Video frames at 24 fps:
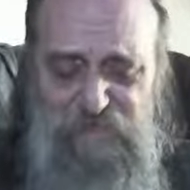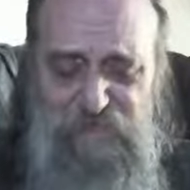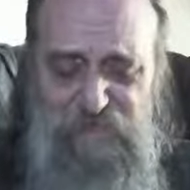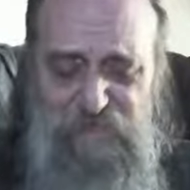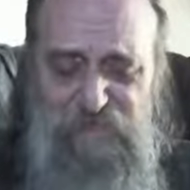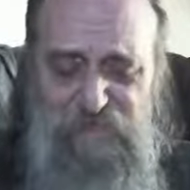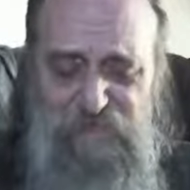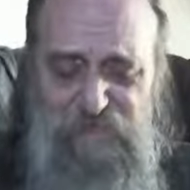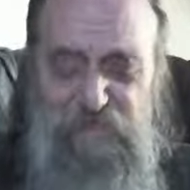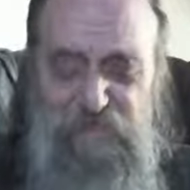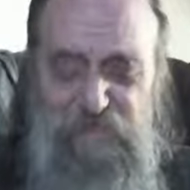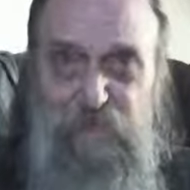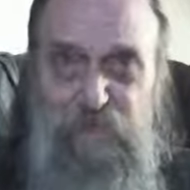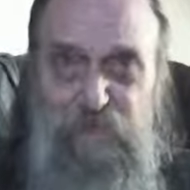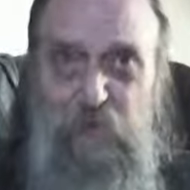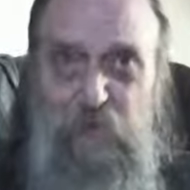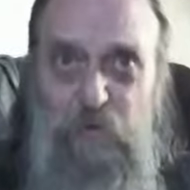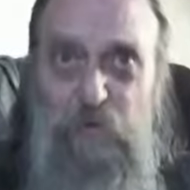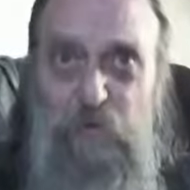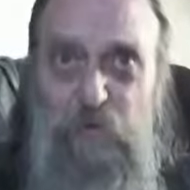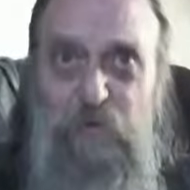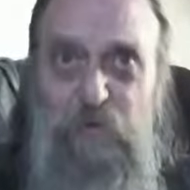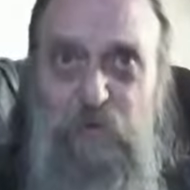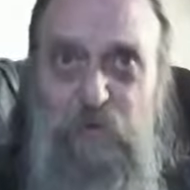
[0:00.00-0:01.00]

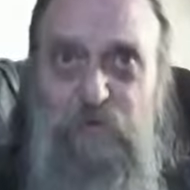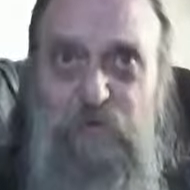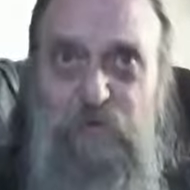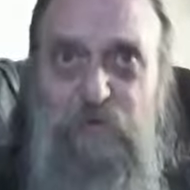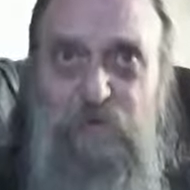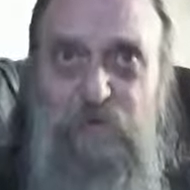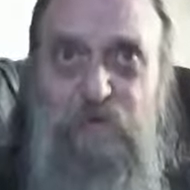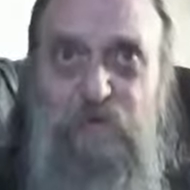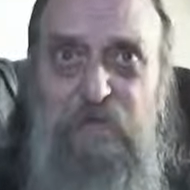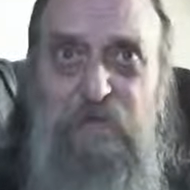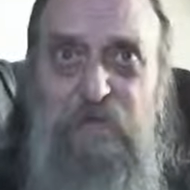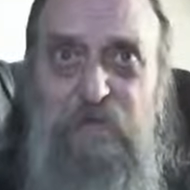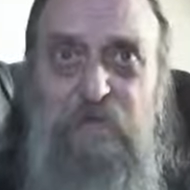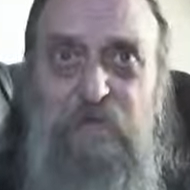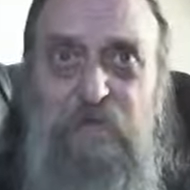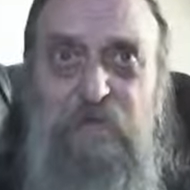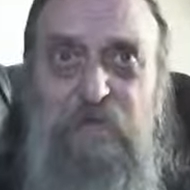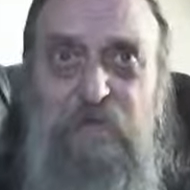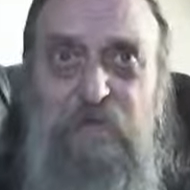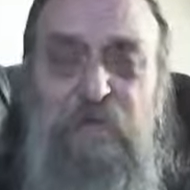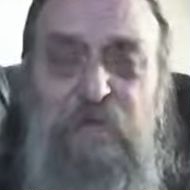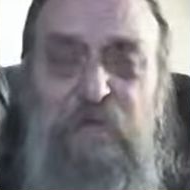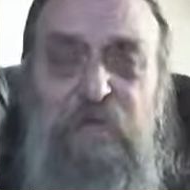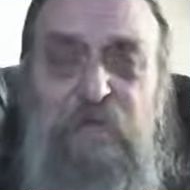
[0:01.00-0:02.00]
support
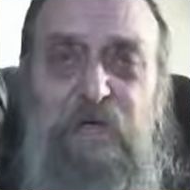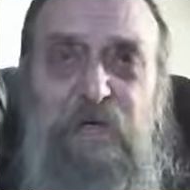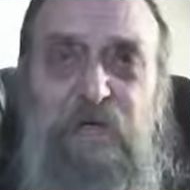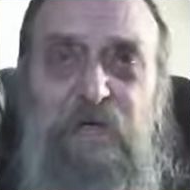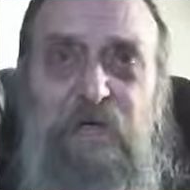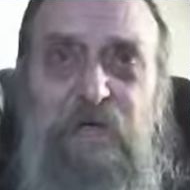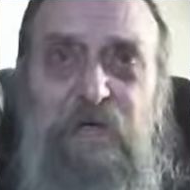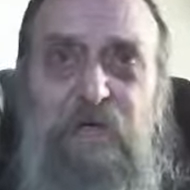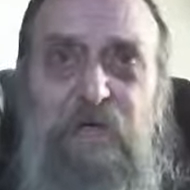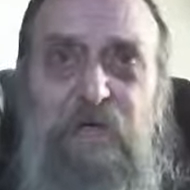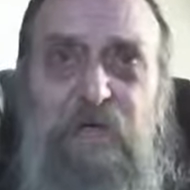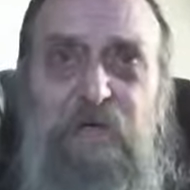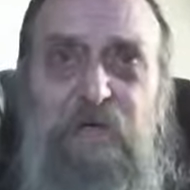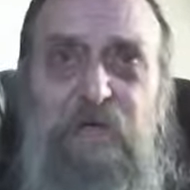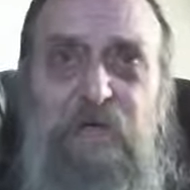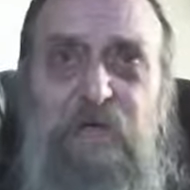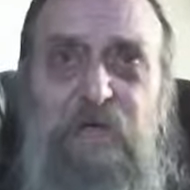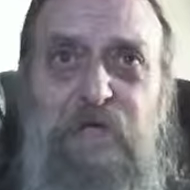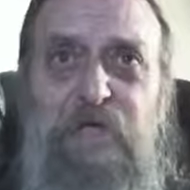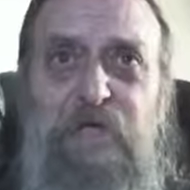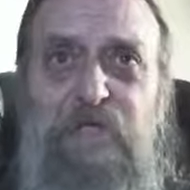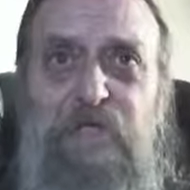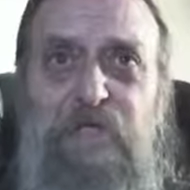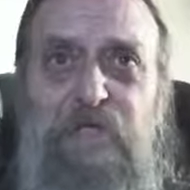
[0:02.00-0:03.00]
uh,
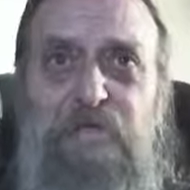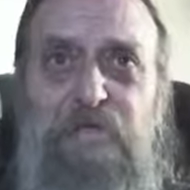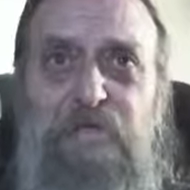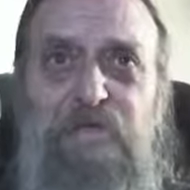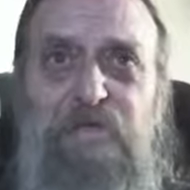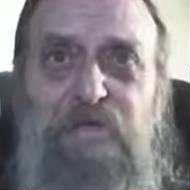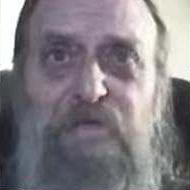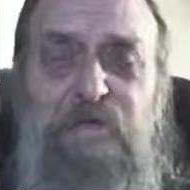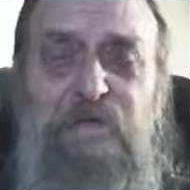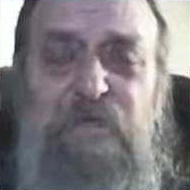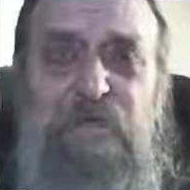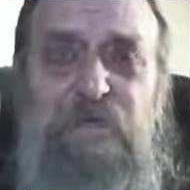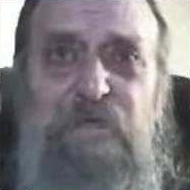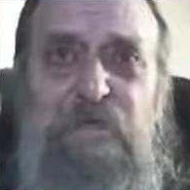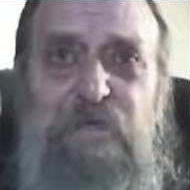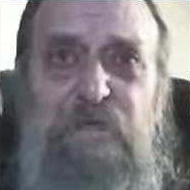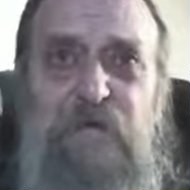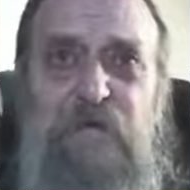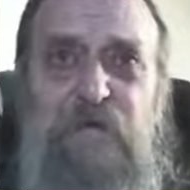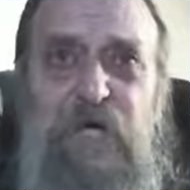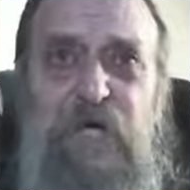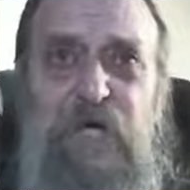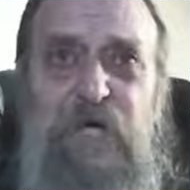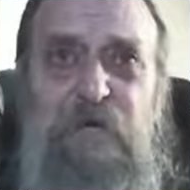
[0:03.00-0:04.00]
areas from the
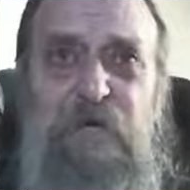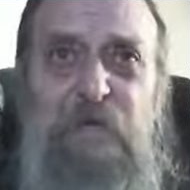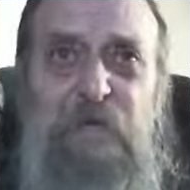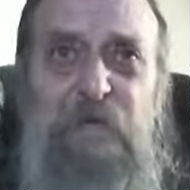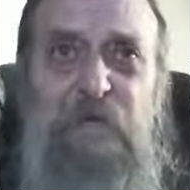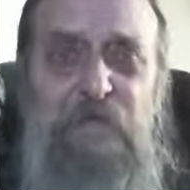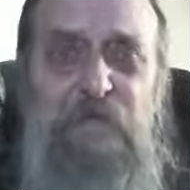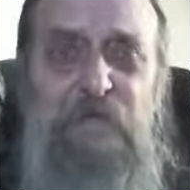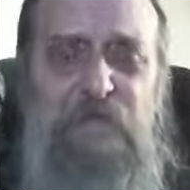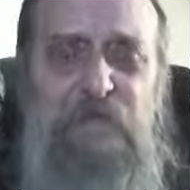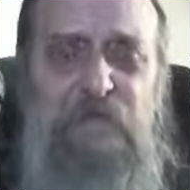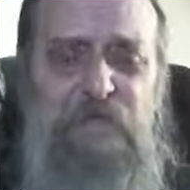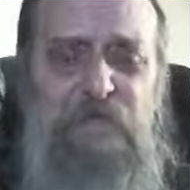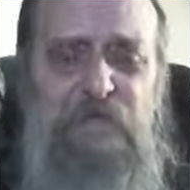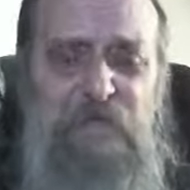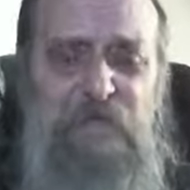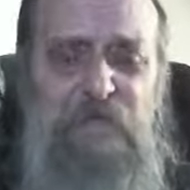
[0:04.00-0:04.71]
Bible